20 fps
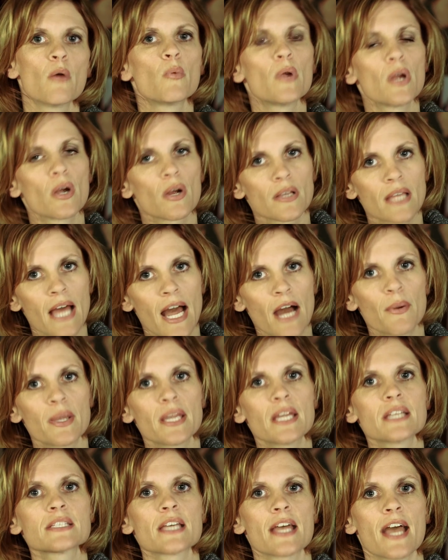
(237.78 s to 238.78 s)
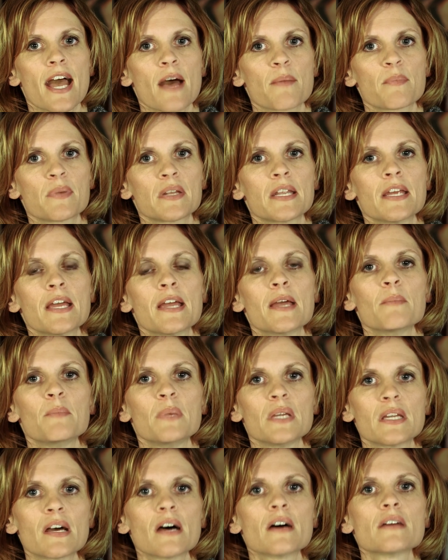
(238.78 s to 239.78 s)
We are allowing it to happen
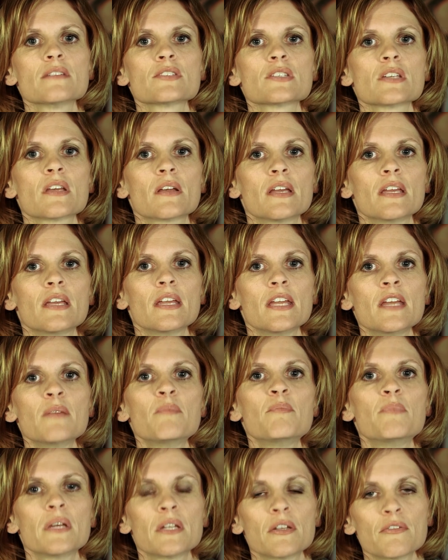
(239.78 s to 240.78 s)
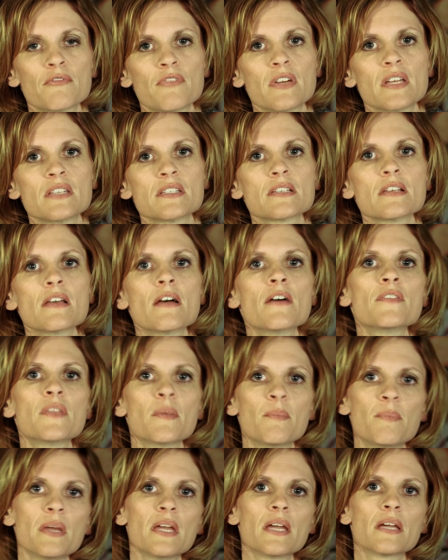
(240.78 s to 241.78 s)
because it benefits
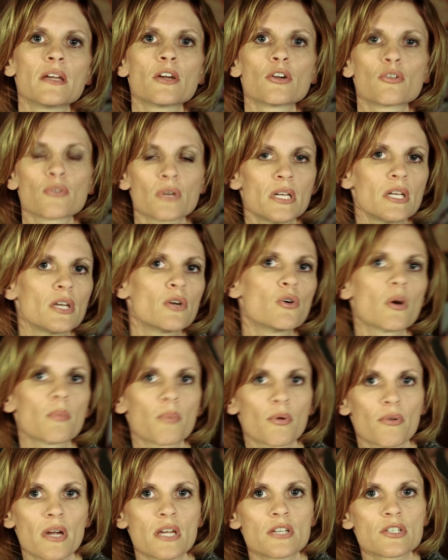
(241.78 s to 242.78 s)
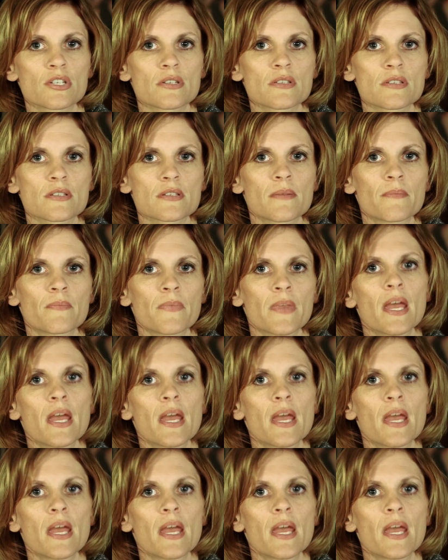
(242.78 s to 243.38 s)
the big, greedy corporations.